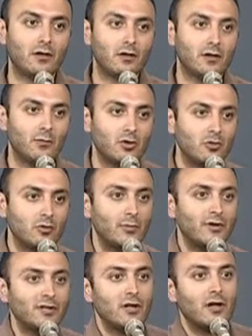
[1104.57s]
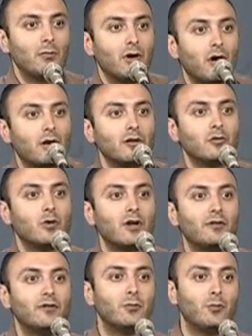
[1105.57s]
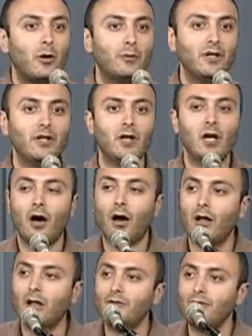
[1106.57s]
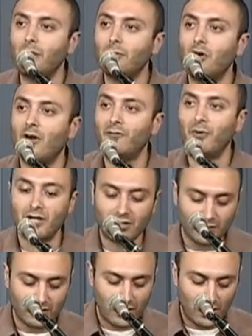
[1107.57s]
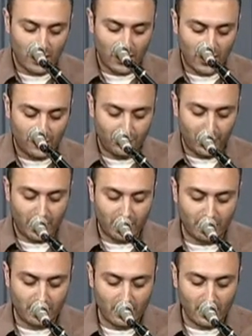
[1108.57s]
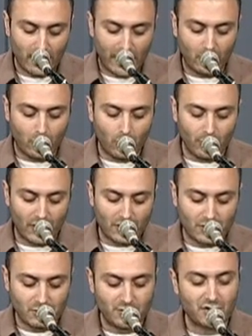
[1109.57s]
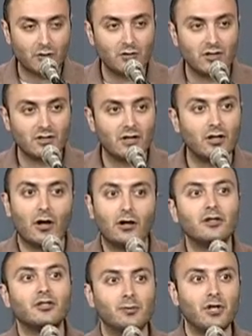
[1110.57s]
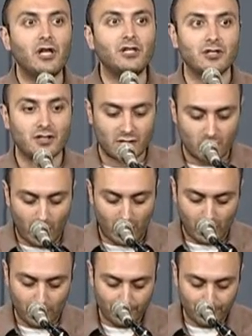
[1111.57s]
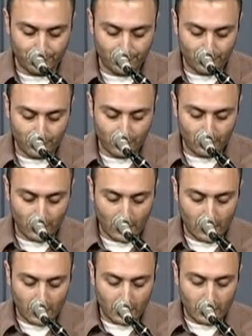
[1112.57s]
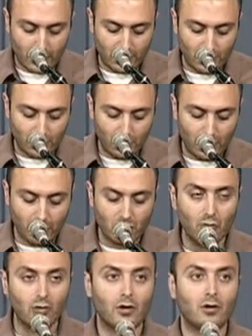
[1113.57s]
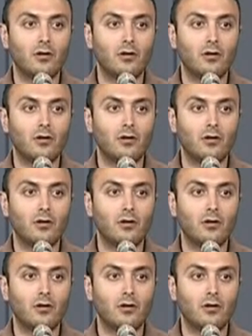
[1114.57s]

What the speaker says: Number two, number 10, number 100, whatever, how many? All of them, you have patience and faith. And oh, not just persecutions, and in all the tribulations as well. That you endure.